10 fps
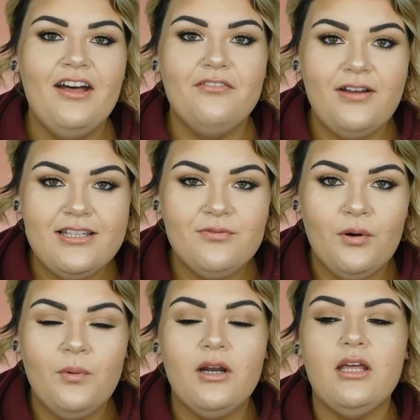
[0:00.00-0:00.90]
fast
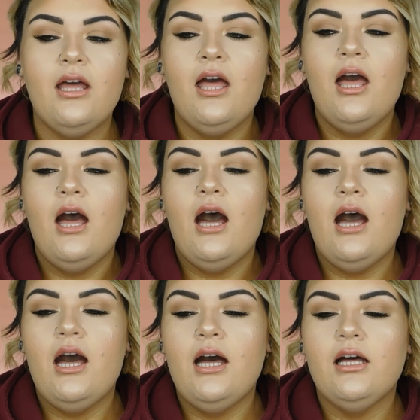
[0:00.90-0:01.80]
forward,
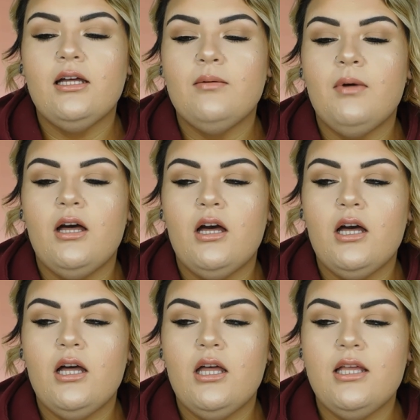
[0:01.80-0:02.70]
um,
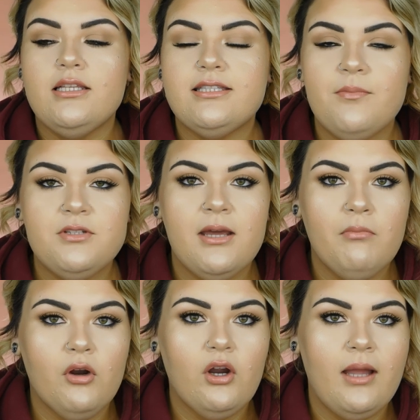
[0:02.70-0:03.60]

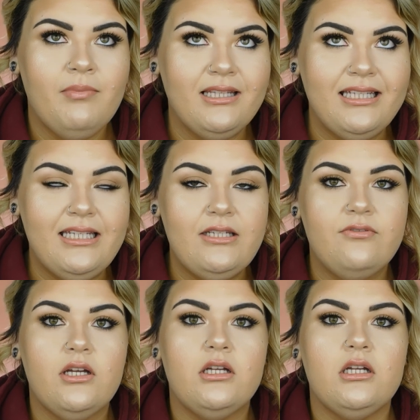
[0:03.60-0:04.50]
September, I
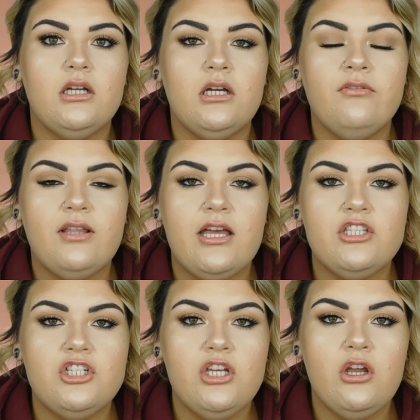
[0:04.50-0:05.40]
believe, of
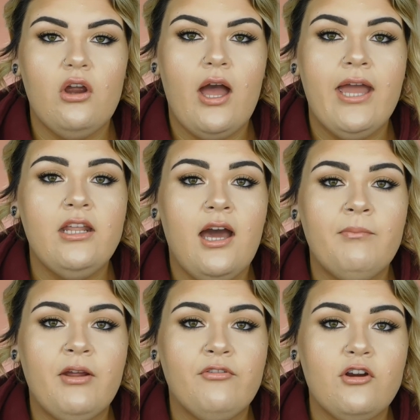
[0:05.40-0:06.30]
last year, I had gotten
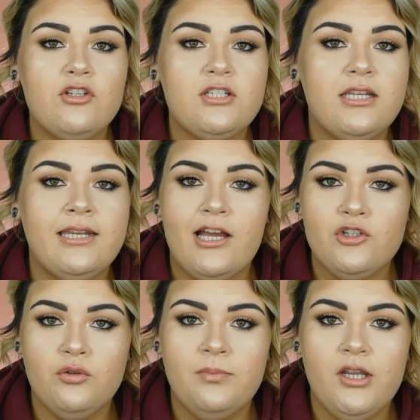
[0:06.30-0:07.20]
my first
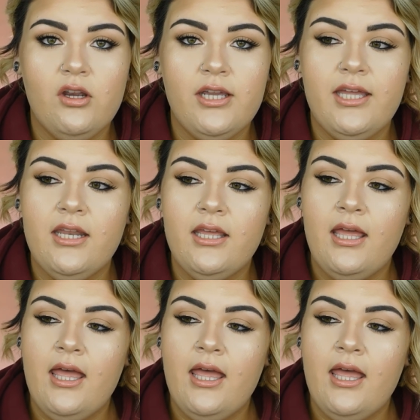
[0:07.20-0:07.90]
natural period,